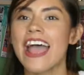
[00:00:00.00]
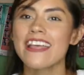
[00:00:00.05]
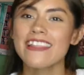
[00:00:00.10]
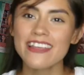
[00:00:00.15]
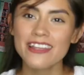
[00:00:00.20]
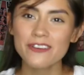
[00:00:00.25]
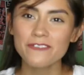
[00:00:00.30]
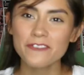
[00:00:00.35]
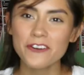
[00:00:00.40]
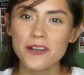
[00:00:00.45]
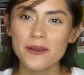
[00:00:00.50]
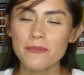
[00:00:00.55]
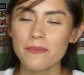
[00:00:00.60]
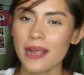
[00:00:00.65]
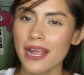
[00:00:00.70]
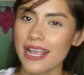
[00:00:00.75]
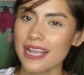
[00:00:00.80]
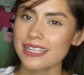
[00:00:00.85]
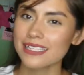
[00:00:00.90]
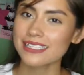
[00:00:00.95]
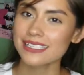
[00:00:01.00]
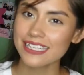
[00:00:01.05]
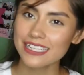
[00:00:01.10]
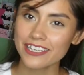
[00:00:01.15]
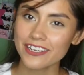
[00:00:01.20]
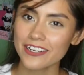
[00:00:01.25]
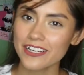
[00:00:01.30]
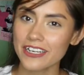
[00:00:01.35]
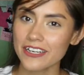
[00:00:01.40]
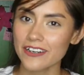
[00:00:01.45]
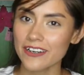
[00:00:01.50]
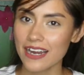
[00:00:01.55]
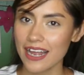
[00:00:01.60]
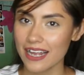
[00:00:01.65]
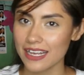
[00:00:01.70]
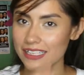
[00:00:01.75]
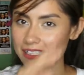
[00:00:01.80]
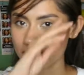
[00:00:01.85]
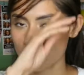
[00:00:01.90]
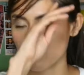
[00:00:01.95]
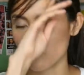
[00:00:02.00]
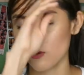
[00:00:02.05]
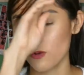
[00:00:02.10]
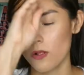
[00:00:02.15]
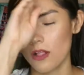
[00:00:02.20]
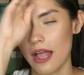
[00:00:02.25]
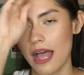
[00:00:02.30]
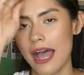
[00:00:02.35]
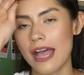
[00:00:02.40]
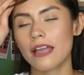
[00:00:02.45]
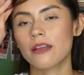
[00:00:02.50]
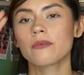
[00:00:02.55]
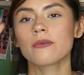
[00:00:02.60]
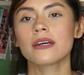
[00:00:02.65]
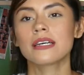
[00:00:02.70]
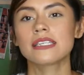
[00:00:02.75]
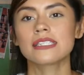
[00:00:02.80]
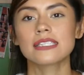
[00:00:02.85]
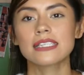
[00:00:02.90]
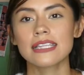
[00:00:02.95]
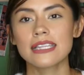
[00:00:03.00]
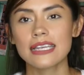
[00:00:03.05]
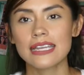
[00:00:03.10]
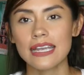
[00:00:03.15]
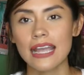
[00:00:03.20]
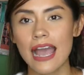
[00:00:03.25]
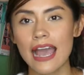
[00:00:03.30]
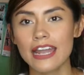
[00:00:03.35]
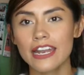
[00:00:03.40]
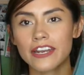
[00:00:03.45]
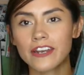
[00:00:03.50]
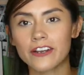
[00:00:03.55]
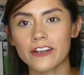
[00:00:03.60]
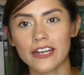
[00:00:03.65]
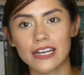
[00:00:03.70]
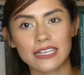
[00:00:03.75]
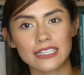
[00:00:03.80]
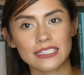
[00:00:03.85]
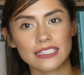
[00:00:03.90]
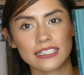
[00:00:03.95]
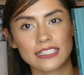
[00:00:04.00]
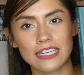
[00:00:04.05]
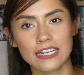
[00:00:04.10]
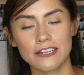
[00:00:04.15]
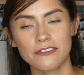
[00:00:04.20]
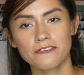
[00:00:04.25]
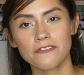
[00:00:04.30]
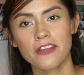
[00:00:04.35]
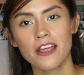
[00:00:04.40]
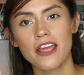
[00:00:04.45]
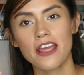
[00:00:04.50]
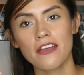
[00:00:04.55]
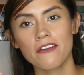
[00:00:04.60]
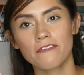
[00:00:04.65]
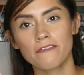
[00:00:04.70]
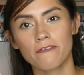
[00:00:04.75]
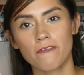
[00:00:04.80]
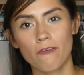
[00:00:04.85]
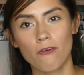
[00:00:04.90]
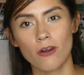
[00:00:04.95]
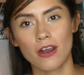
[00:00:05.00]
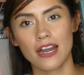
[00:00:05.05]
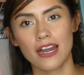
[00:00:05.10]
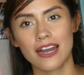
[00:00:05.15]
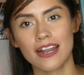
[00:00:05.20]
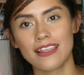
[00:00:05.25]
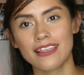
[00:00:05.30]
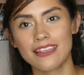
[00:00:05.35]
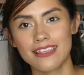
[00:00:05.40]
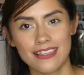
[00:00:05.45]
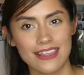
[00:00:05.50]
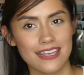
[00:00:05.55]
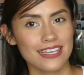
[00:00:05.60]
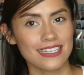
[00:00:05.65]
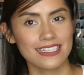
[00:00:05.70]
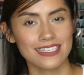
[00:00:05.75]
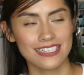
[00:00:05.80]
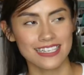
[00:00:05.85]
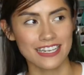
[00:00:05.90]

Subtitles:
And then for my senior year in high school, I was the editor-in-chief for this